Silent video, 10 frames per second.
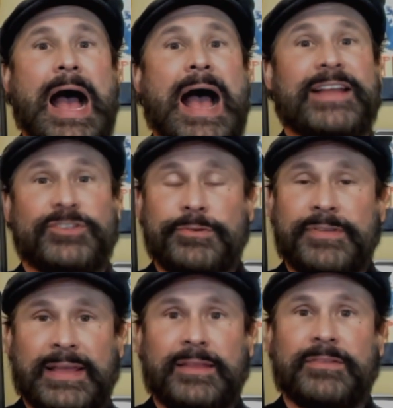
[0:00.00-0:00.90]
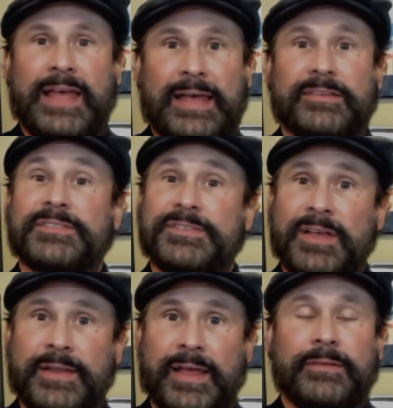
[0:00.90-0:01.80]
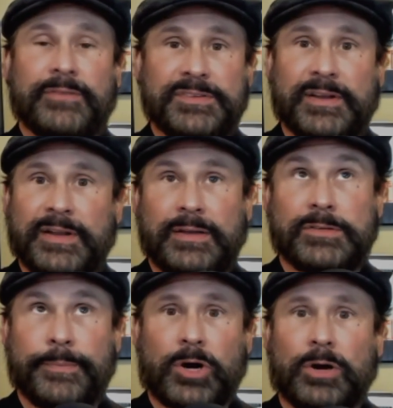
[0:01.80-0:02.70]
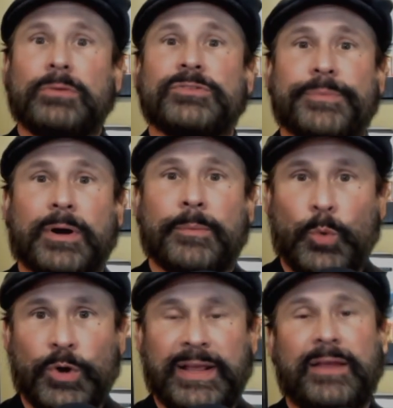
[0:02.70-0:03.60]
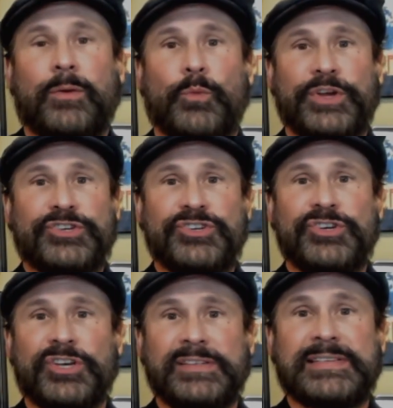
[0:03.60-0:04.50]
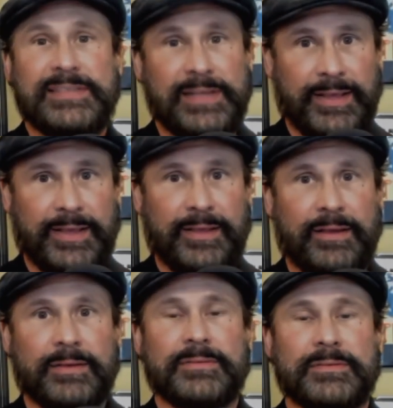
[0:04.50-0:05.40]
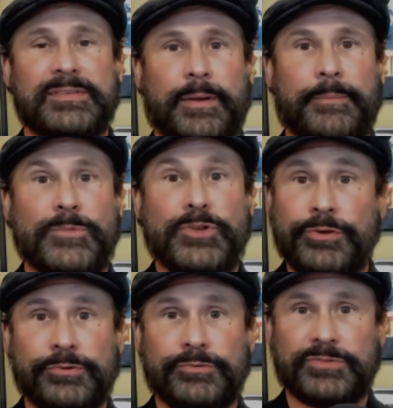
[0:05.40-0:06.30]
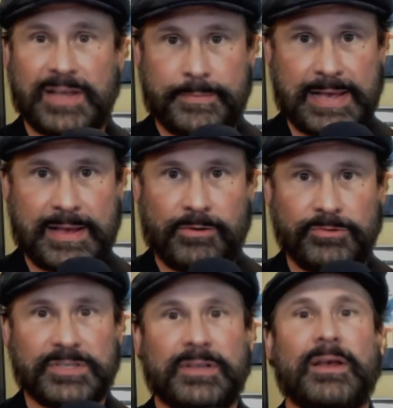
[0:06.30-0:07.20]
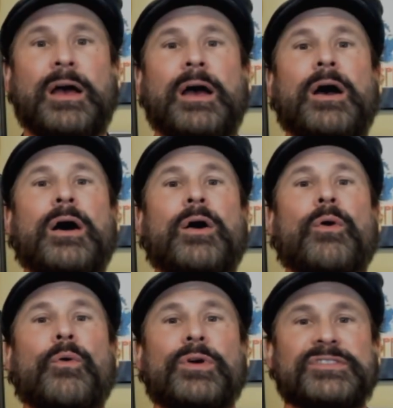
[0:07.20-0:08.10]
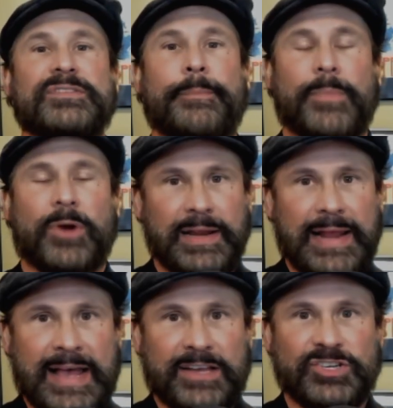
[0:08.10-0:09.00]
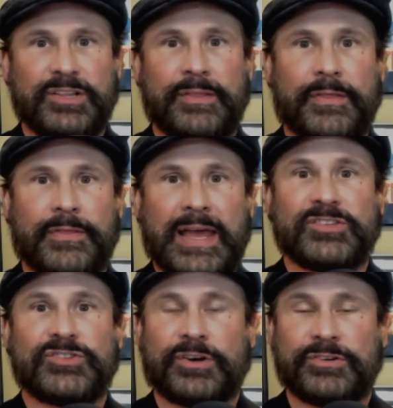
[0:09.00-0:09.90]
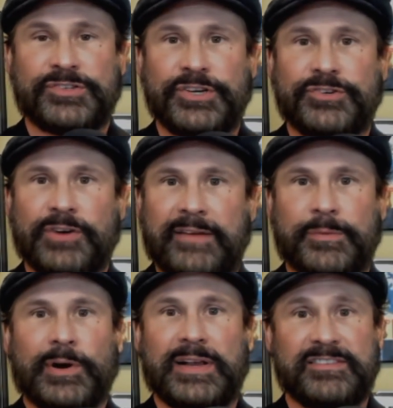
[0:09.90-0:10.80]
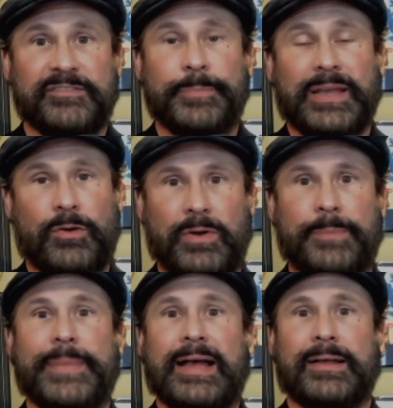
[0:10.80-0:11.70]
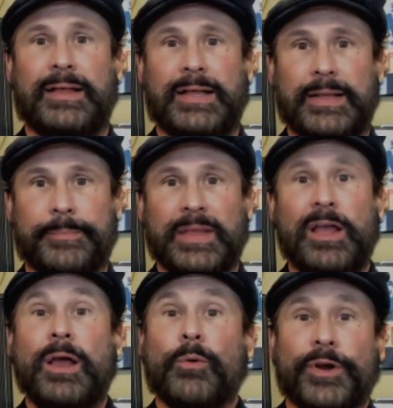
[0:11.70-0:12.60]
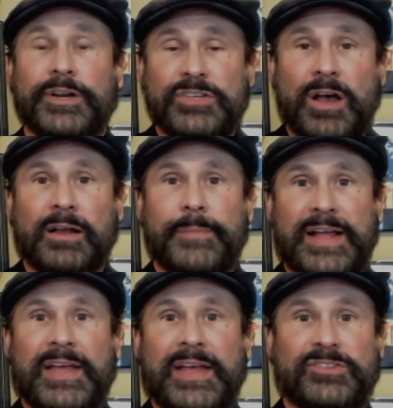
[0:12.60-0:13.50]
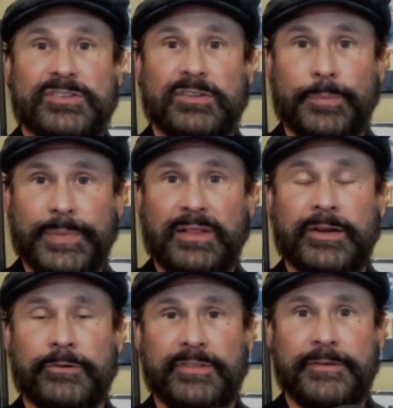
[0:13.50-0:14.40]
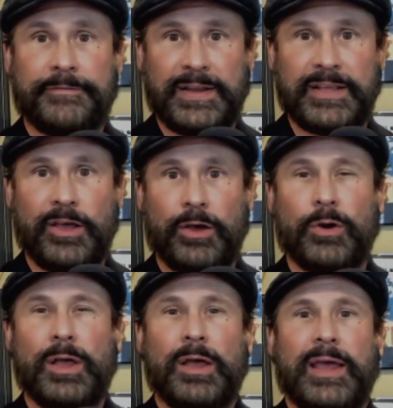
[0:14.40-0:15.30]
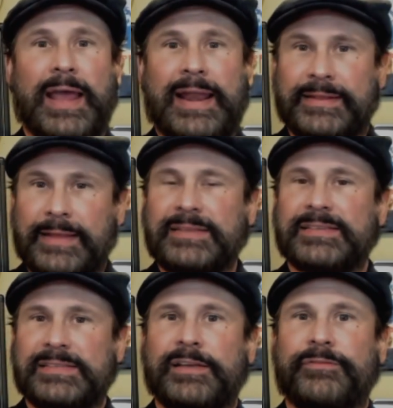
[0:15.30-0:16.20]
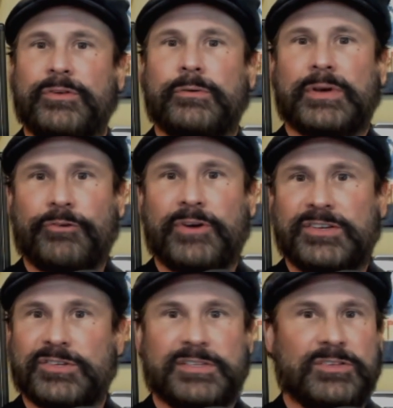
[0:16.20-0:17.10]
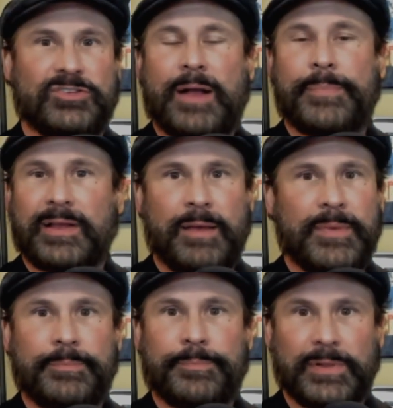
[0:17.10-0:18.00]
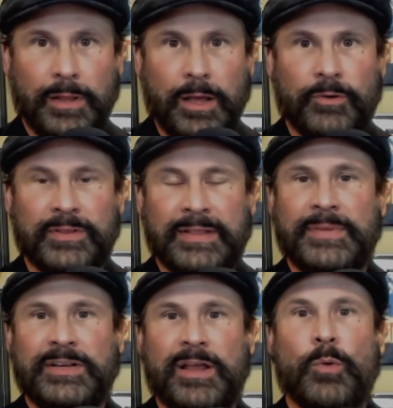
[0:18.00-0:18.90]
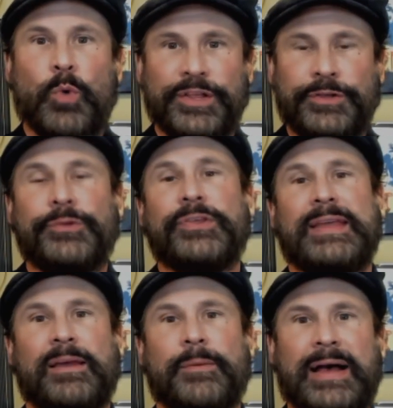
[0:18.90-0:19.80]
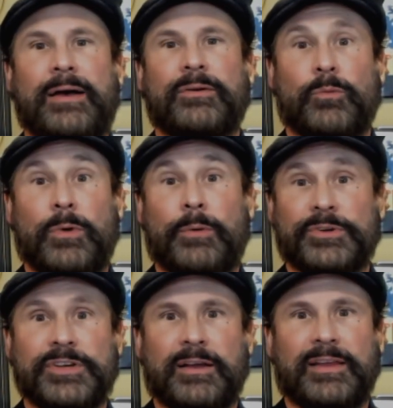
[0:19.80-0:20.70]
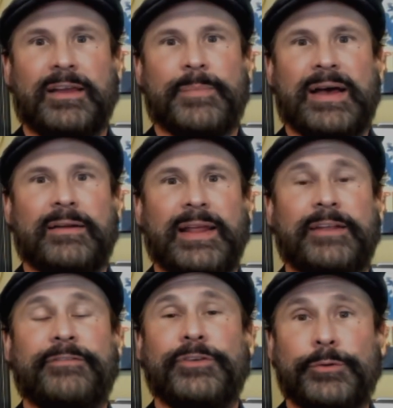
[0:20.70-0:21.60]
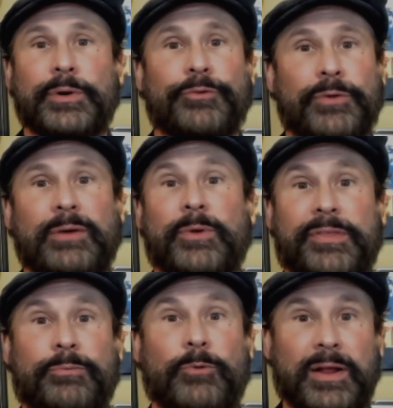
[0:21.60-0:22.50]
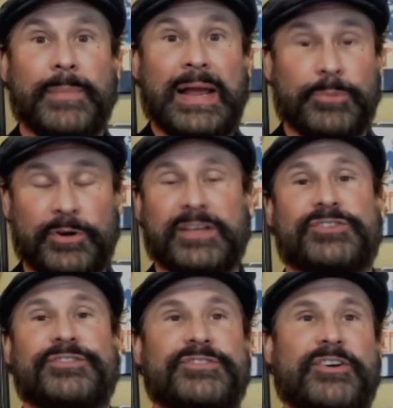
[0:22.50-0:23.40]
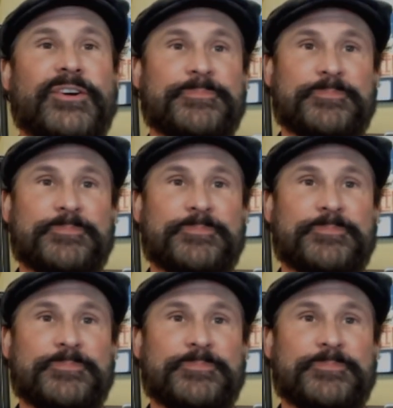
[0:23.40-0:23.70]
I do think that tomorrow morning, we should see some news come out or some market action that starts to drive the price of Bitcoin back up. We're going to talk about that just a little bit later in the video. And I'd like to see if you agree. Just drop a comment below and let me know what you think about what we're talking about and if you agree with what my predictions are.